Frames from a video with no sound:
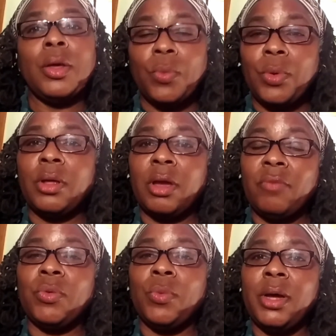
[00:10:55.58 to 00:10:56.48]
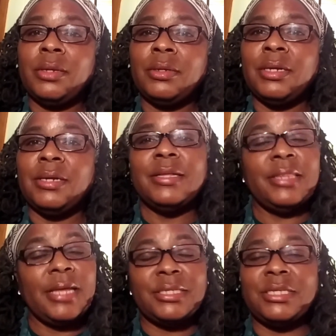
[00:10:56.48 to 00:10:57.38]
Well, everyone,
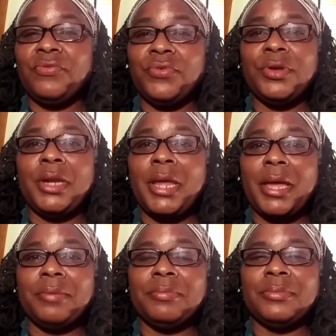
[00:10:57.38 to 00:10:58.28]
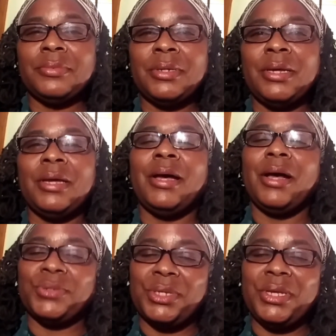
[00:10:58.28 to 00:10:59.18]
that's it for today.
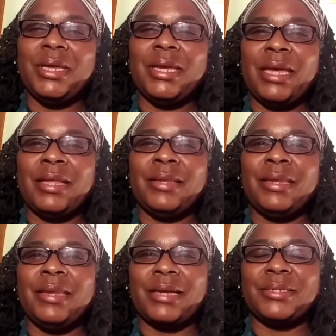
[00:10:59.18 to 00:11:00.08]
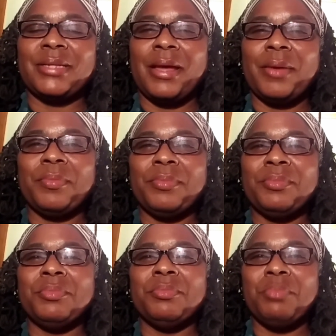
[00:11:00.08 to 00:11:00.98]
I'll see you again next time.
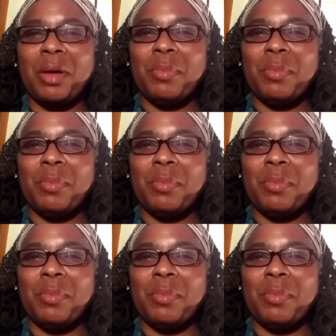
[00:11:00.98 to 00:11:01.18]
Bye